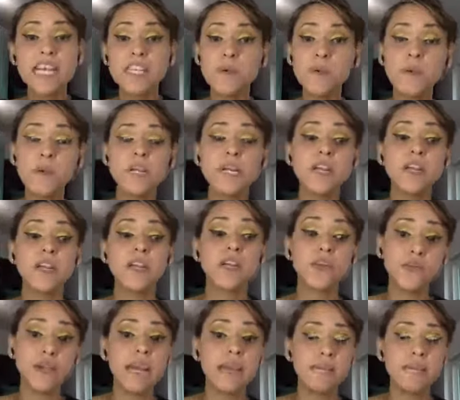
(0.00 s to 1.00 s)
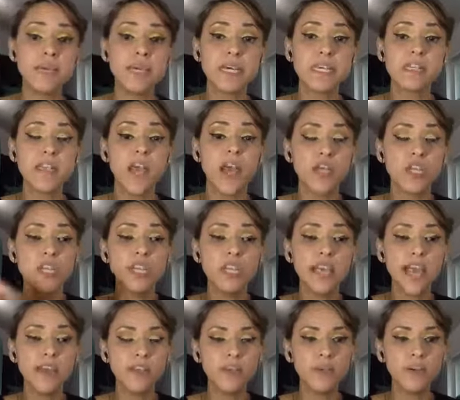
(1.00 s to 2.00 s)
that's what we're going to create, because
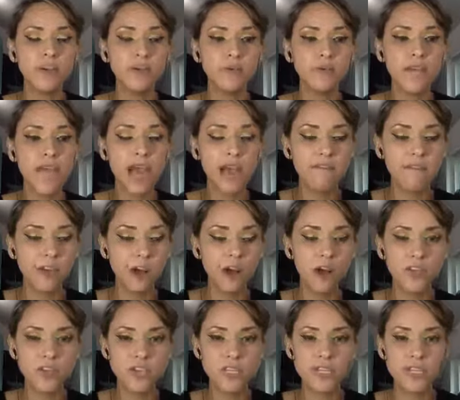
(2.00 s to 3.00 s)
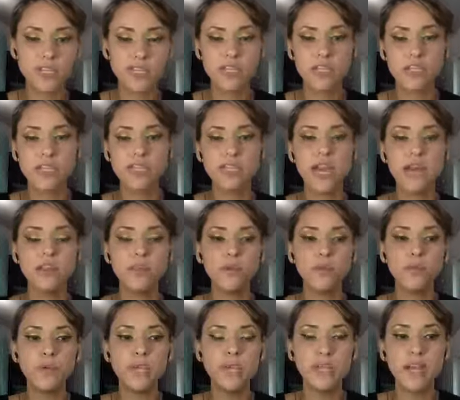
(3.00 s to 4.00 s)
together we have a consciousness, and
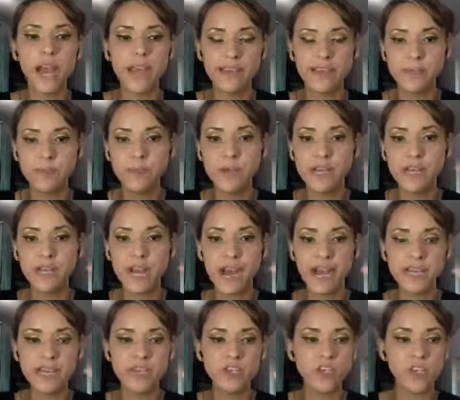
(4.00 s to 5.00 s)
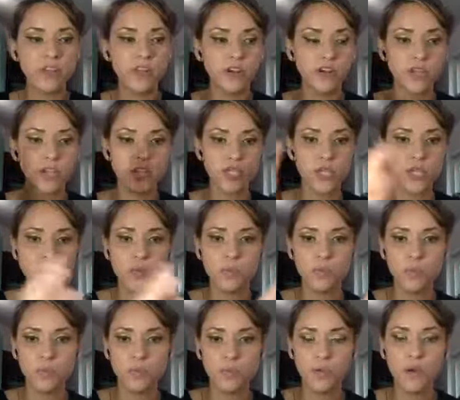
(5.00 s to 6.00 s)
together we guide each other
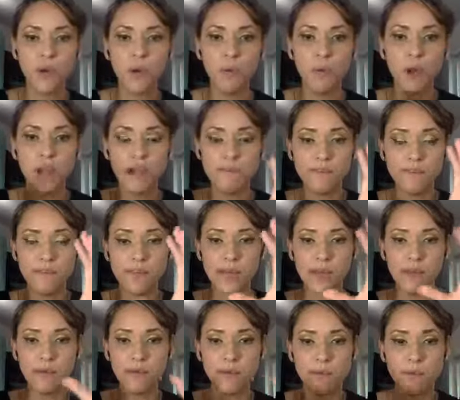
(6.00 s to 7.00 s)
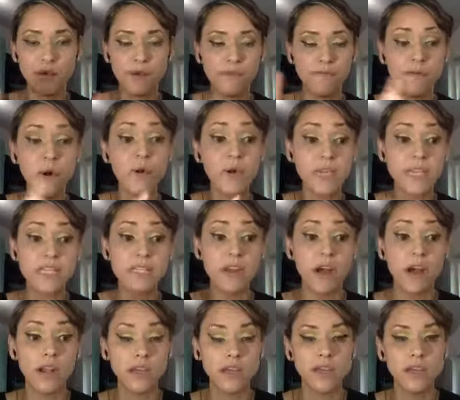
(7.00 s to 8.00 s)
to, whatever that we're focused
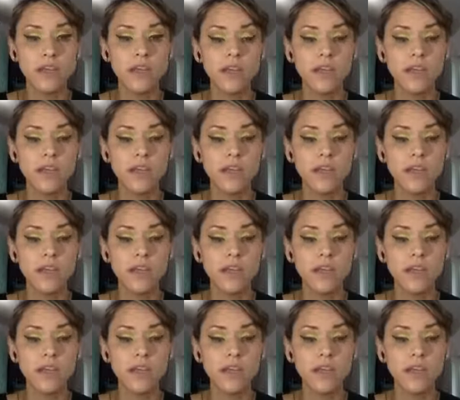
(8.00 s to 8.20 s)
on.